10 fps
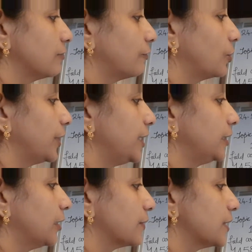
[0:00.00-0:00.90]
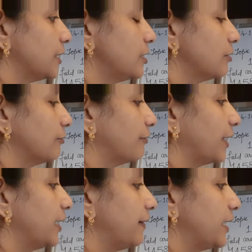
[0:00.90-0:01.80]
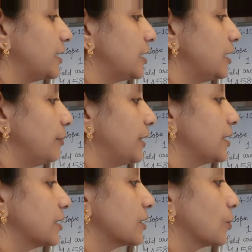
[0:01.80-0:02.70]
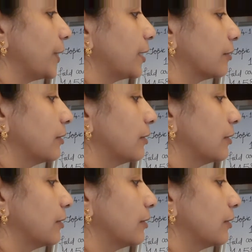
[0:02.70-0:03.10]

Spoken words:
14,580 meters square.